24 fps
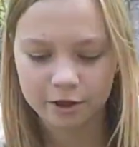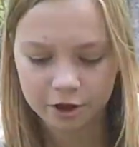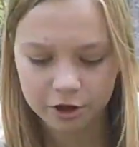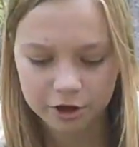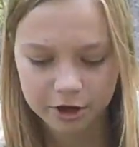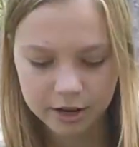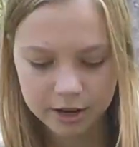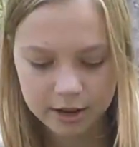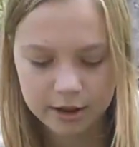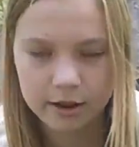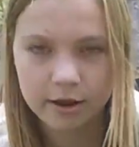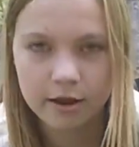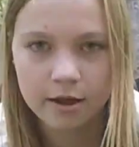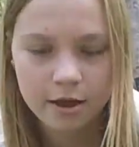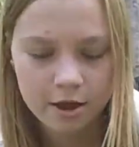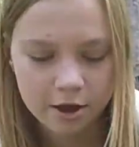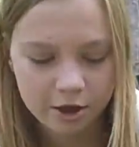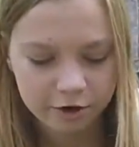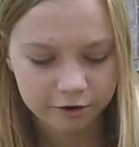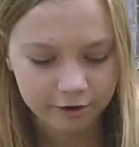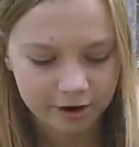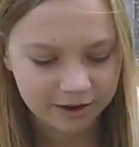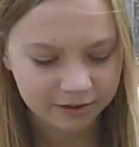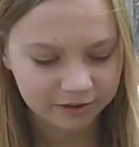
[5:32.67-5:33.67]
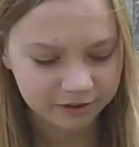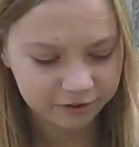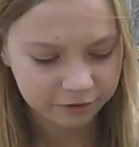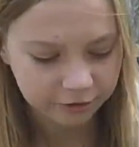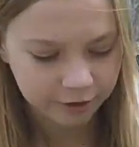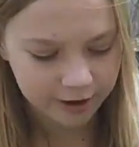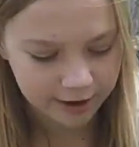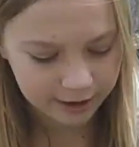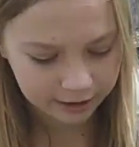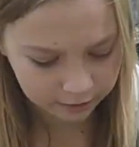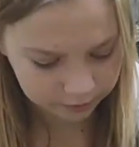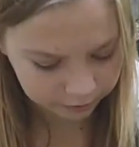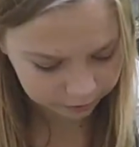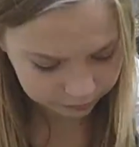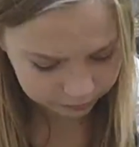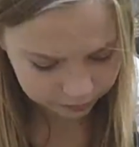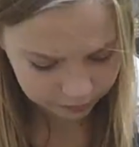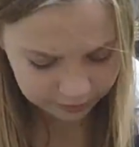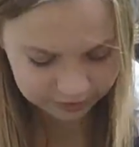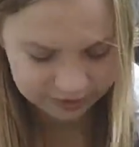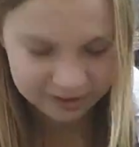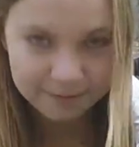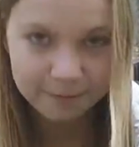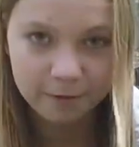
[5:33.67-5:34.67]
hoodie, gray strings,
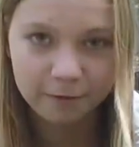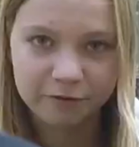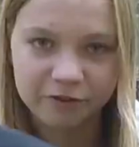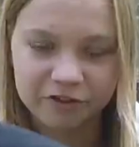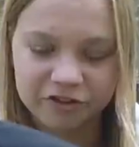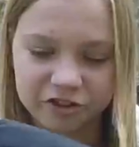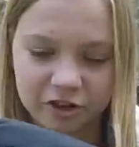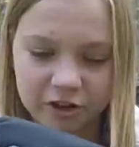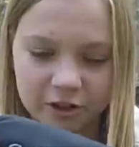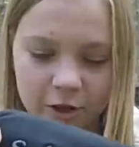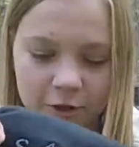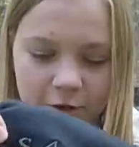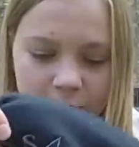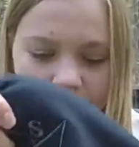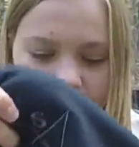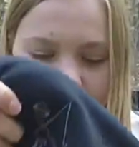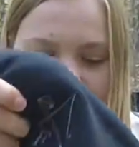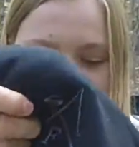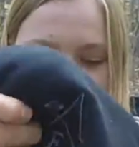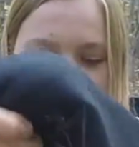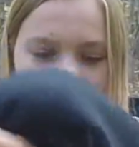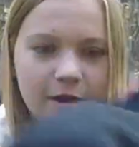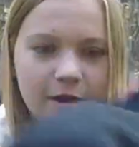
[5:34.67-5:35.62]
Simple Fishing logo right